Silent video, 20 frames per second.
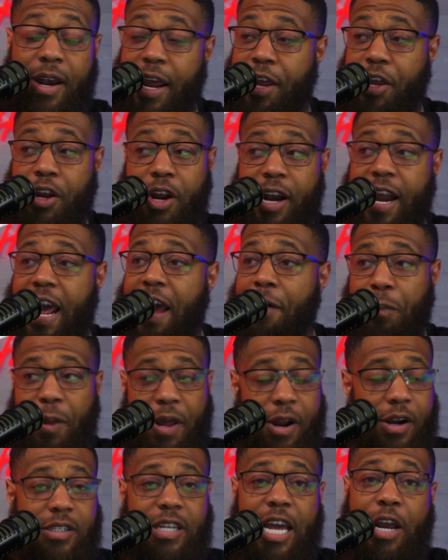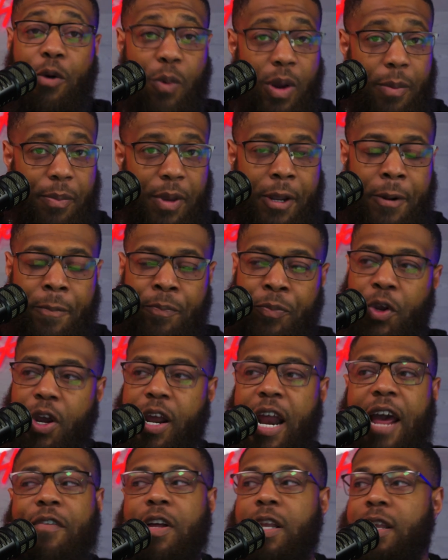And you're going to have players like Wemby. You're going
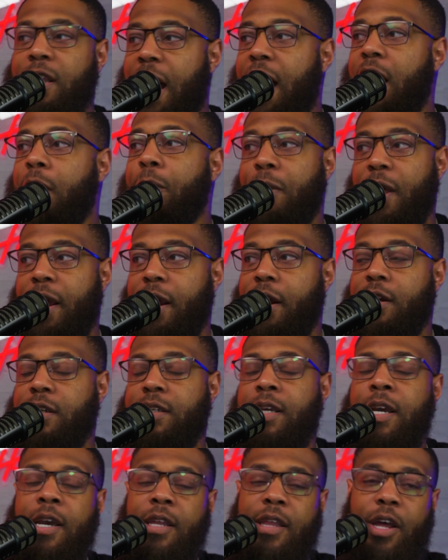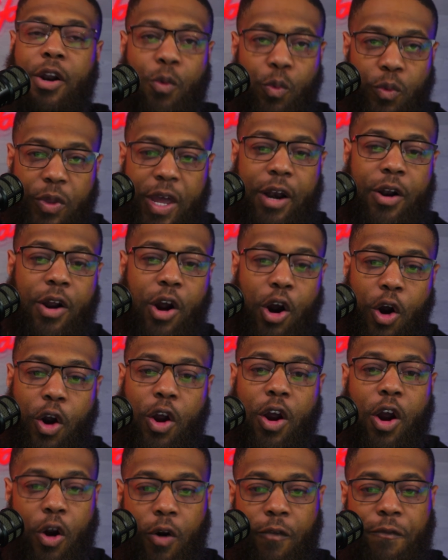to have a lot of players that
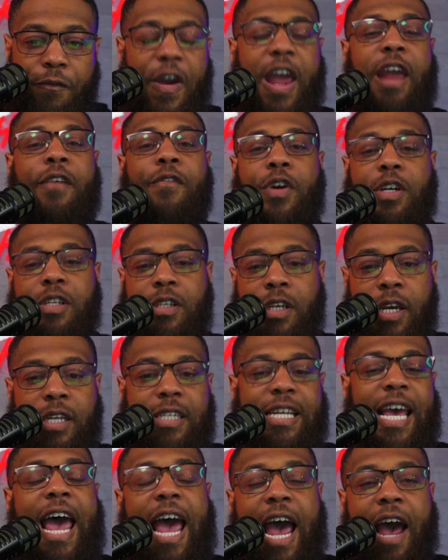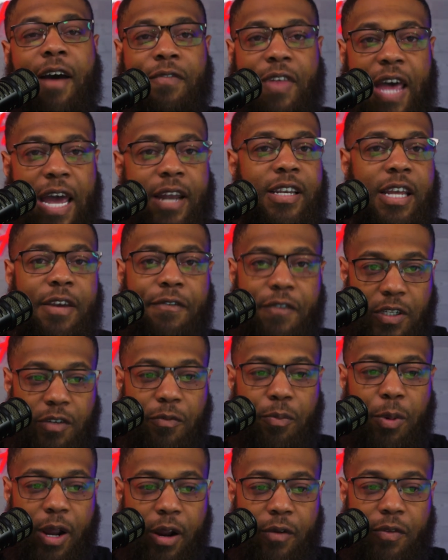are favorites to have that
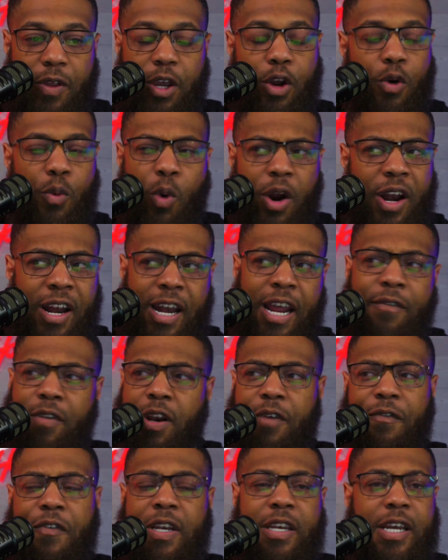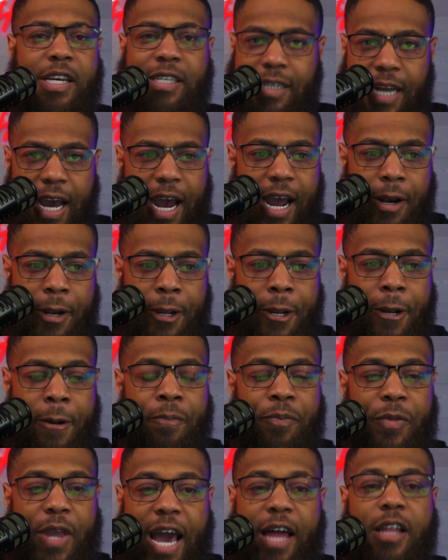Defensive Player of the Year award. And even if it does not,
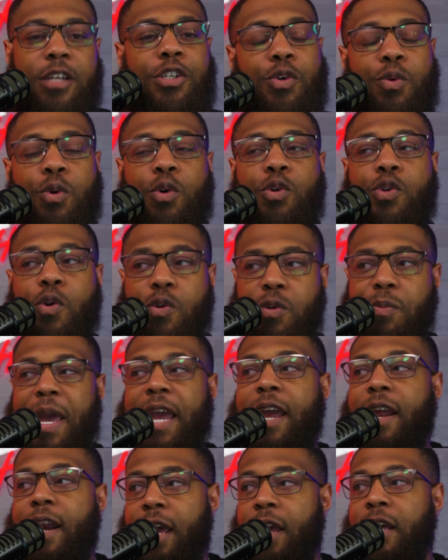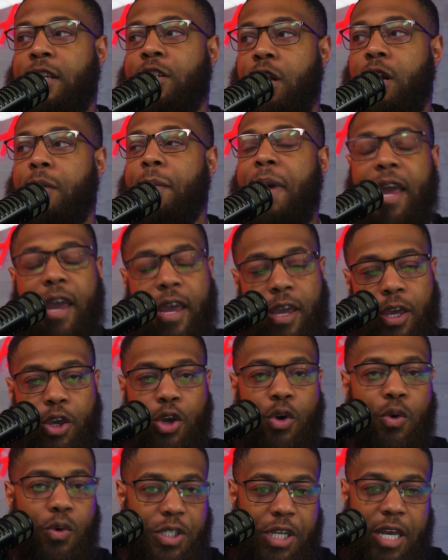Alex Caruso is going to make a
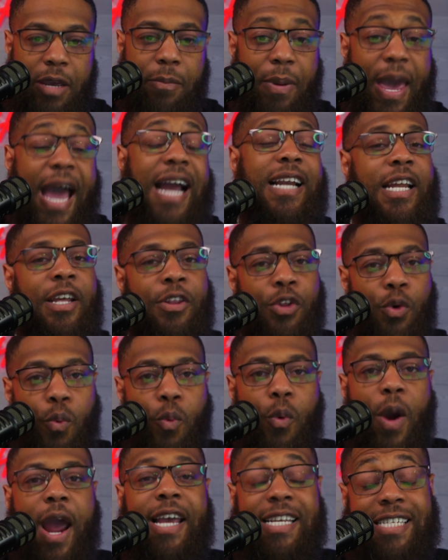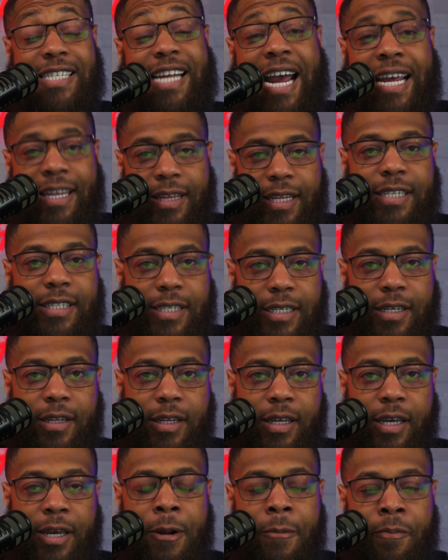huge impact in the way
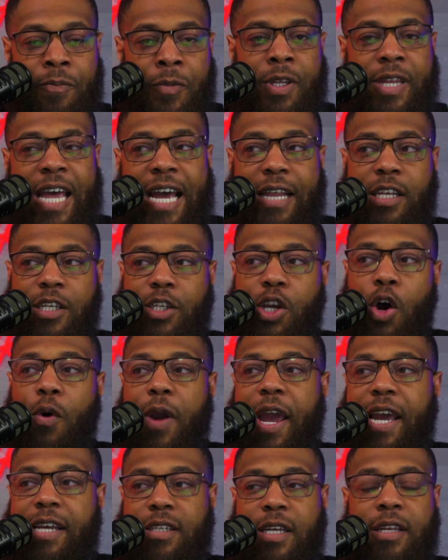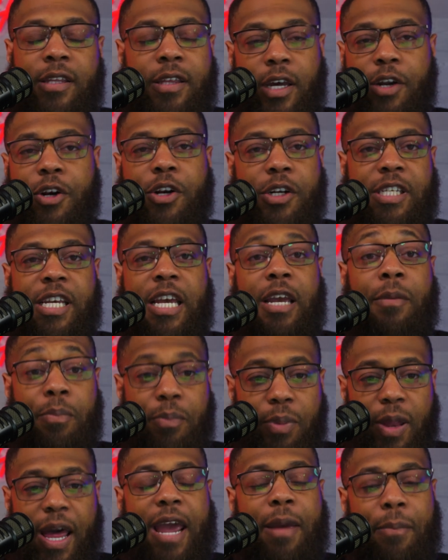stylistically that this OKC Thunder team
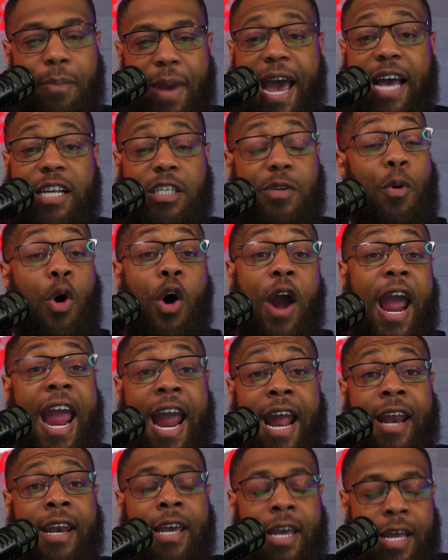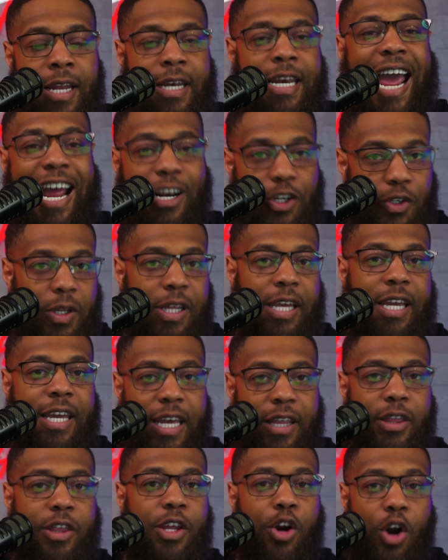play basketball and naturally
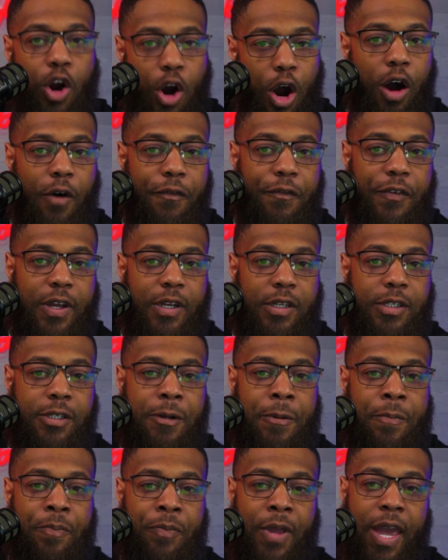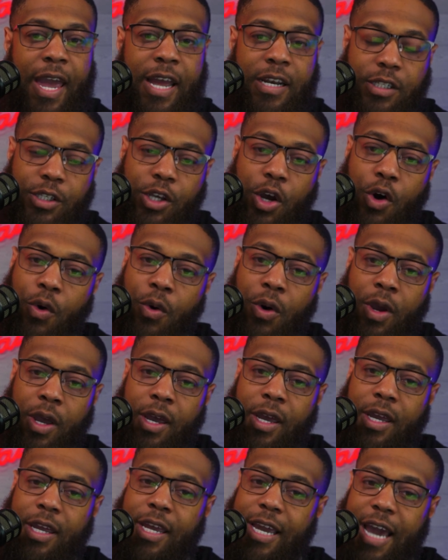get their offense. And so
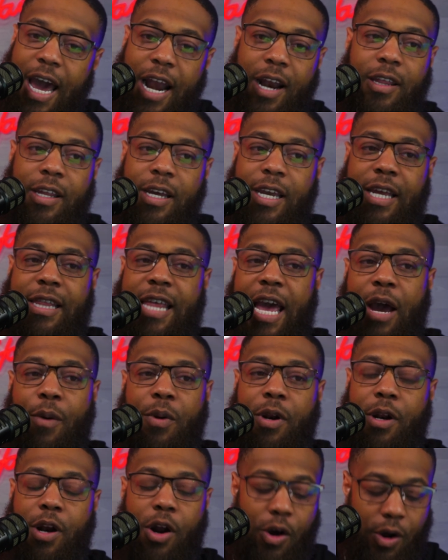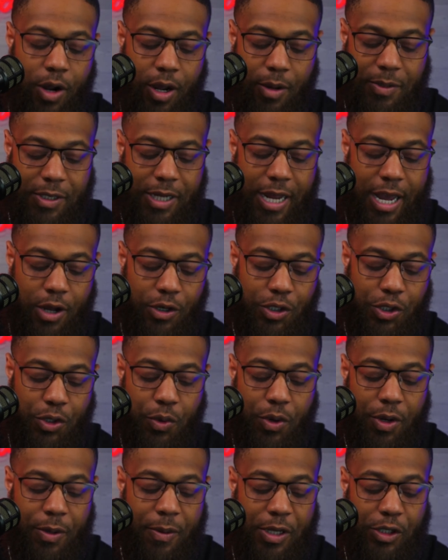you got to look at that when it all comes down
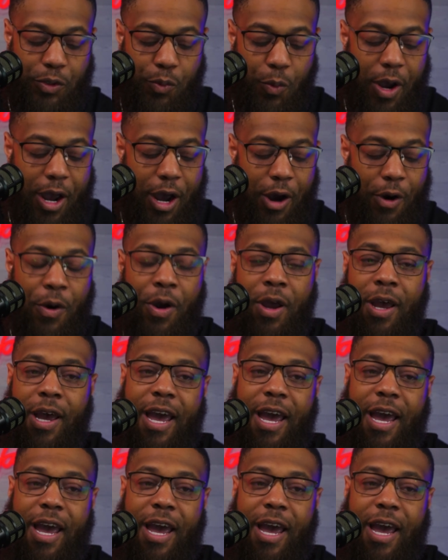to it as well.